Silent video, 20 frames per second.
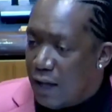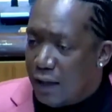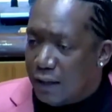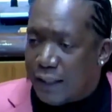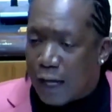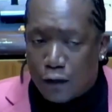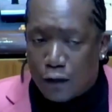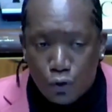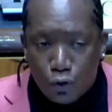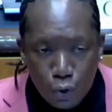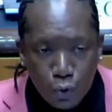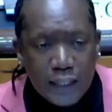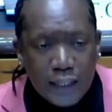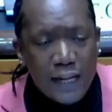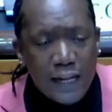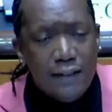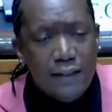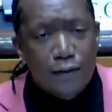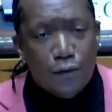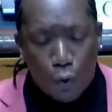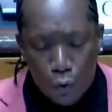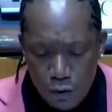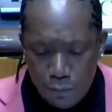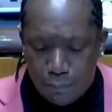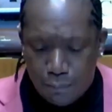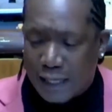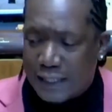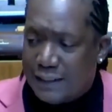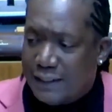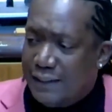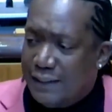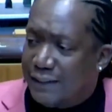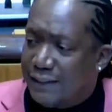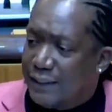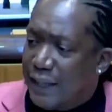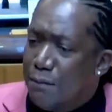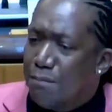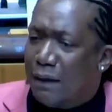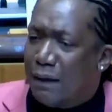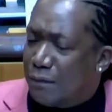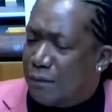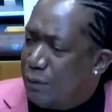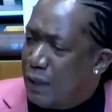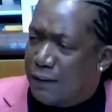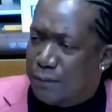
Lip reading: that today his own party say must be